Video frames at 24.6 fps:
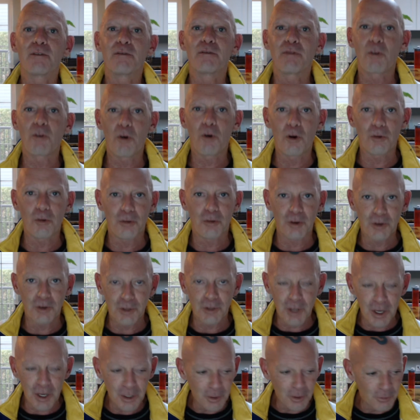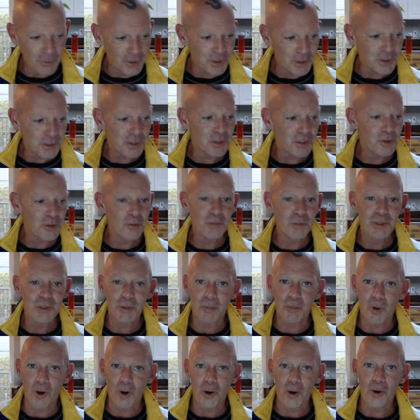forth and cutting these cubes
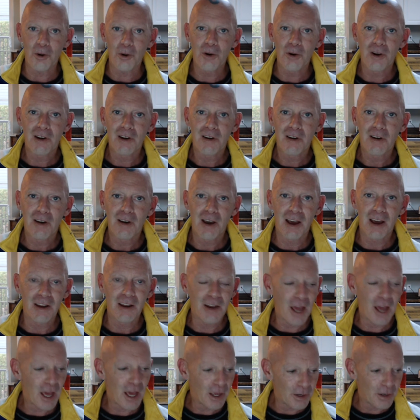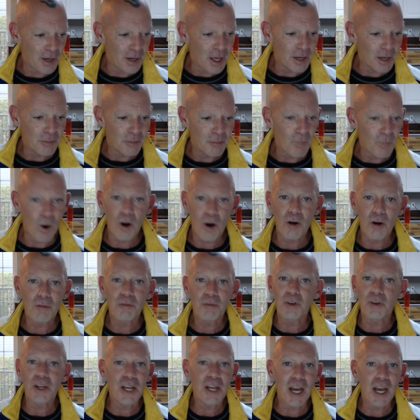apart and
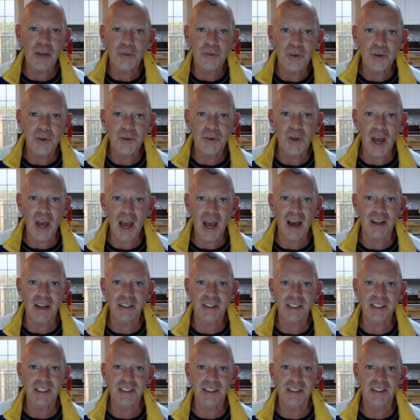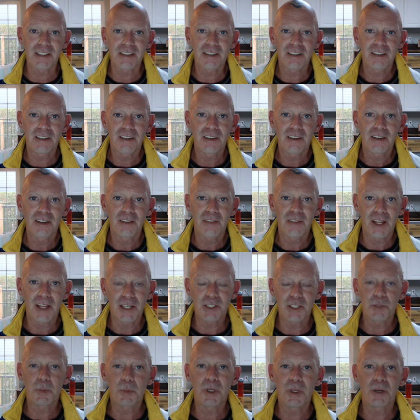marveling at the dance that
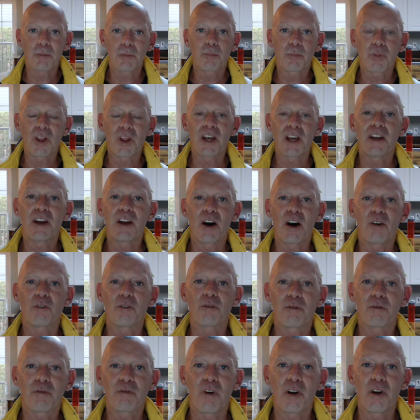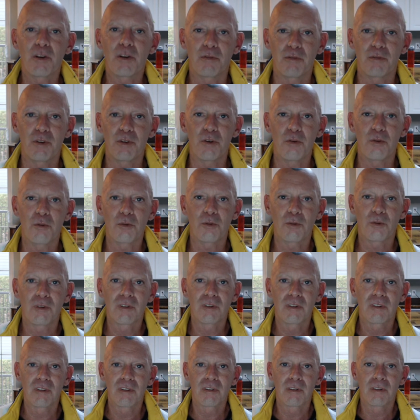is being played out in front of you.
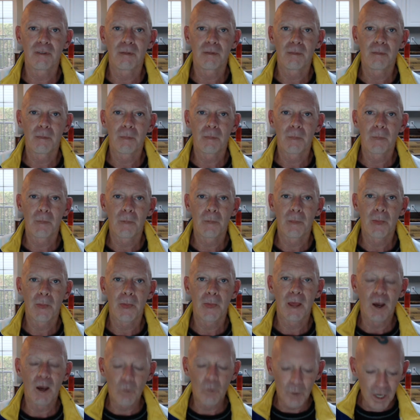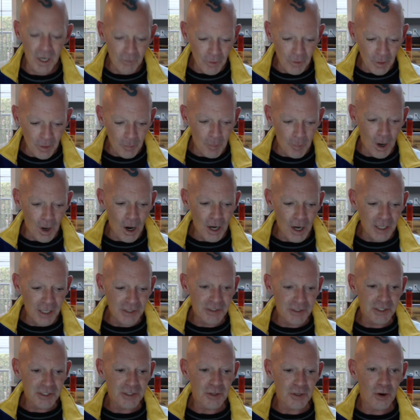And whenever the mind
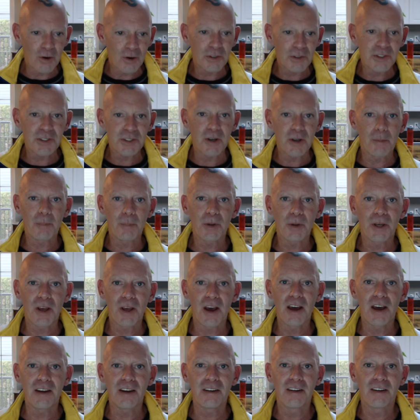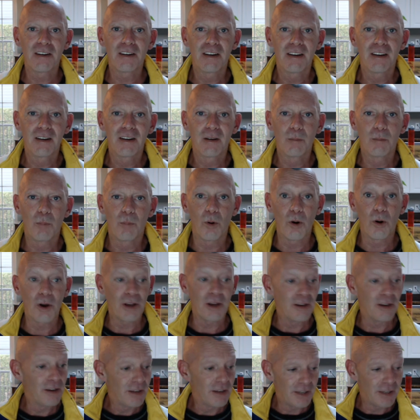starts up again,
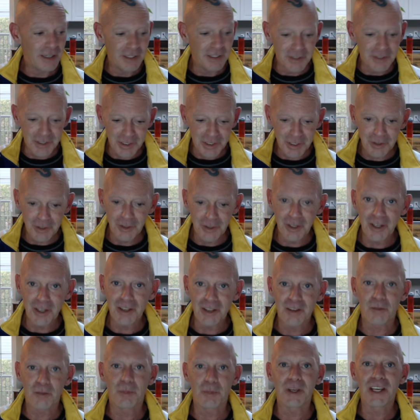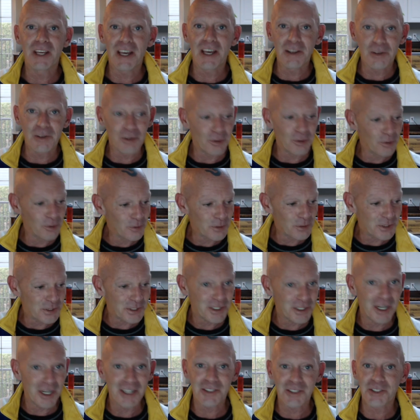boy, instantly you begin to lose
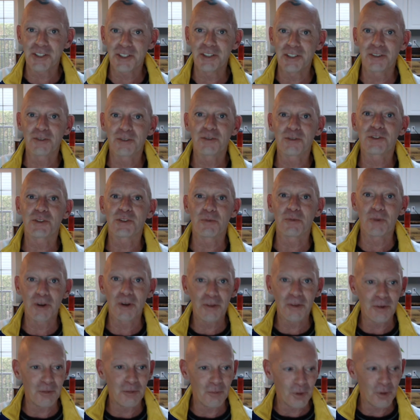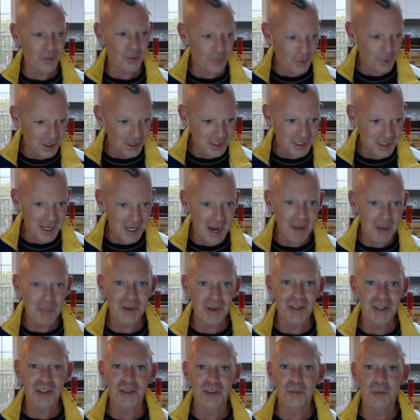touch and lose rhythm with what's
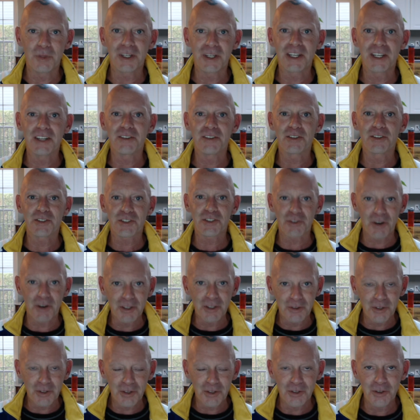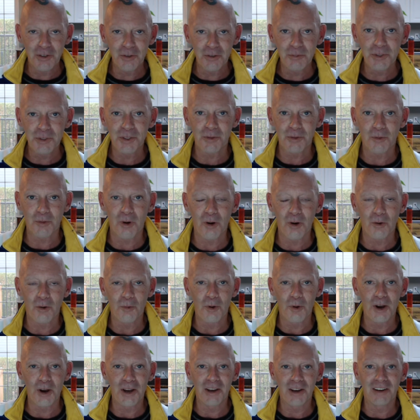happening. You begin to strike the cubes the wrong
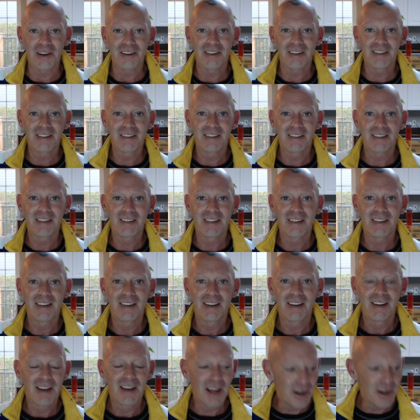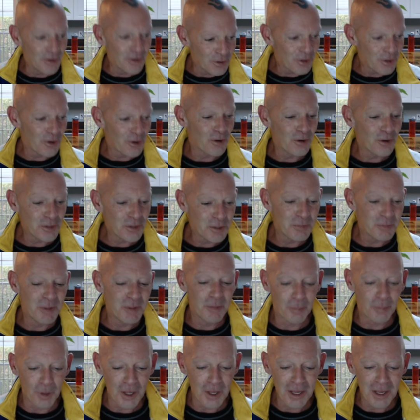way. And it occurred to me
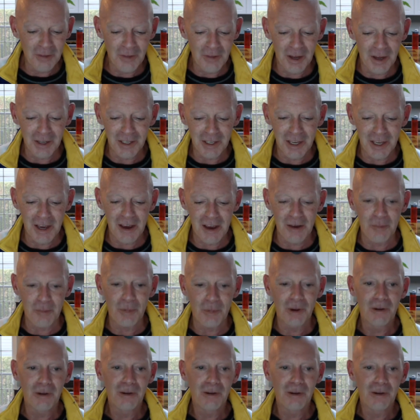playing that game